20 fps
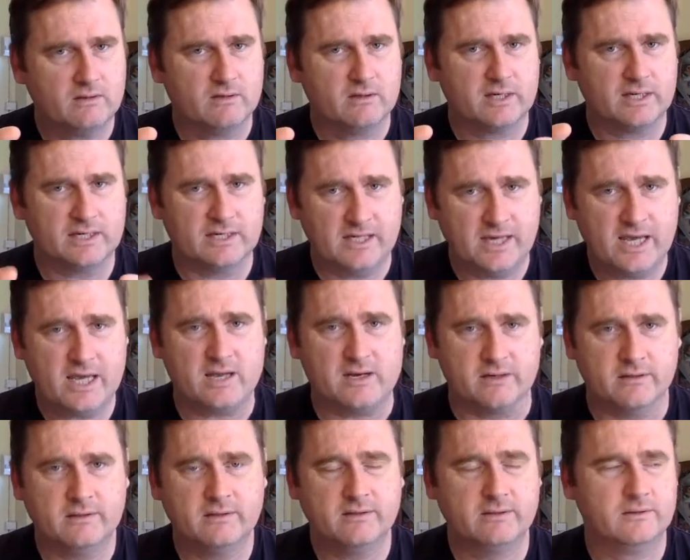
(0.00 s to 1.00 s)

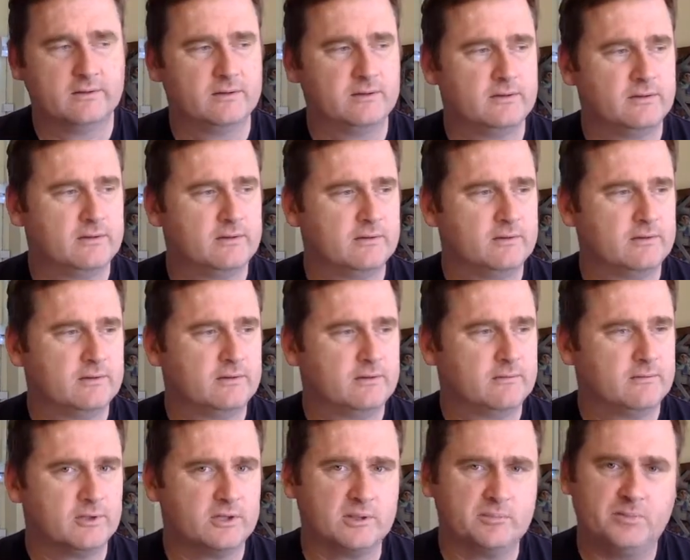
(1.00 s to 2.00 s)
again
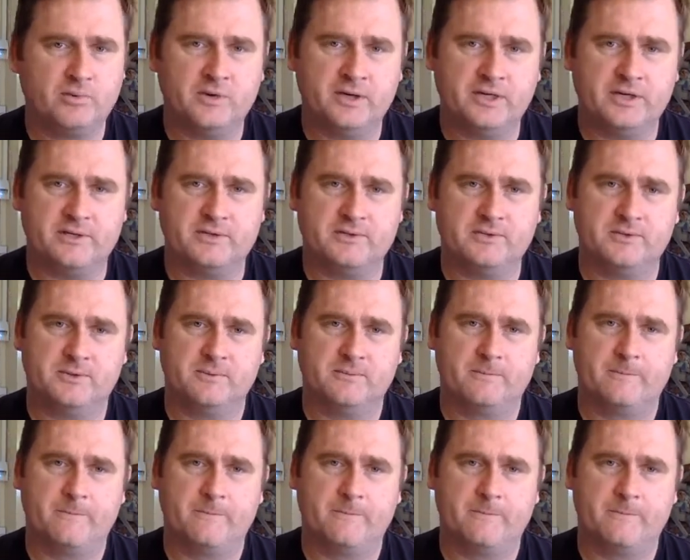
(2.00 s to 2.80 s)
what the point is.